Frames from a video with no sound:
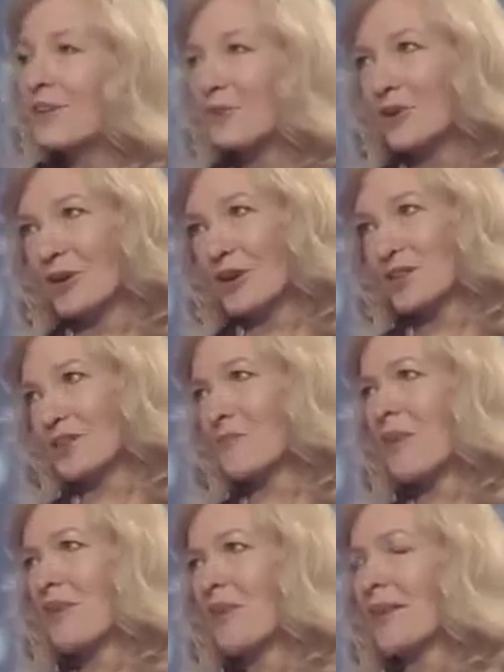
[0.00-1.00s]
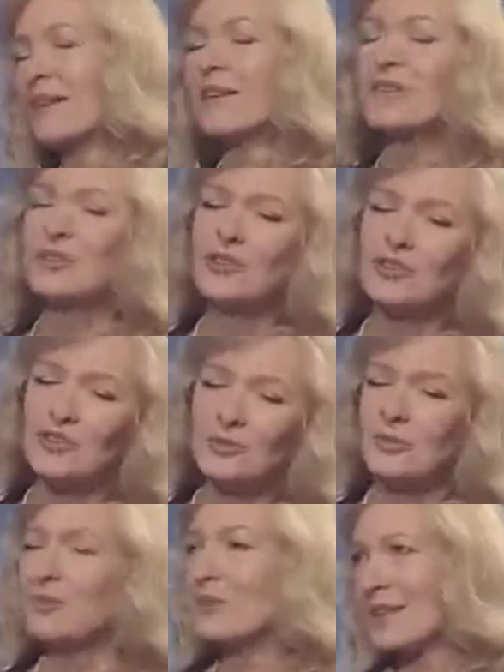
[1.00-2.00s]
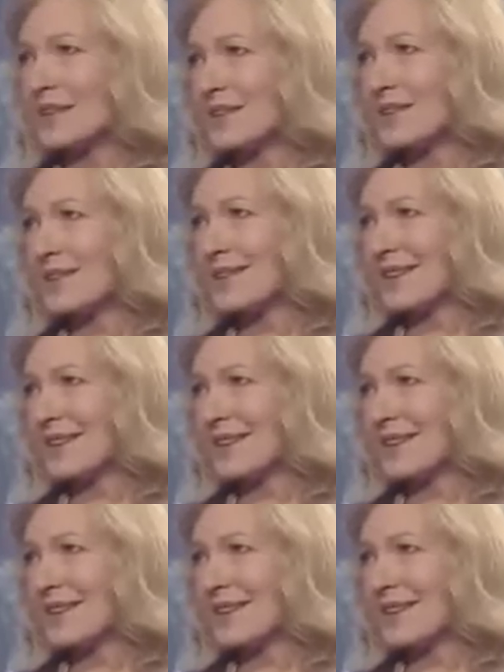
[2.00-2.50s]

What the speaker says: for her as a mother that she should be released.